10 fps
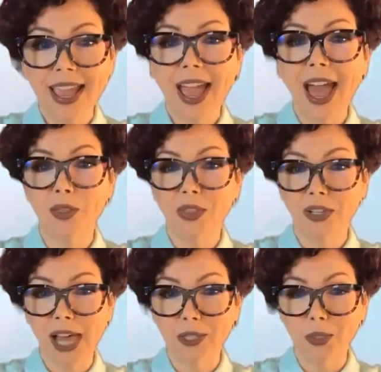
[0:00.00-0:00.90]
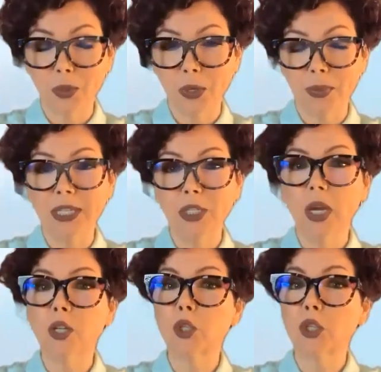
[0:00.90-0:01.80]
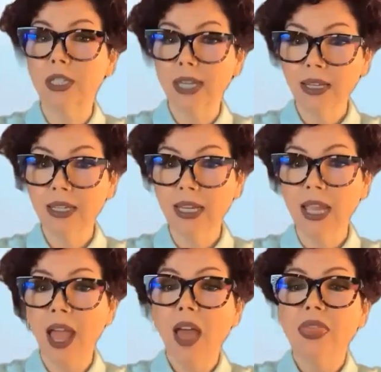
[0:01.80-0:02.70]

out of the classroom into understanding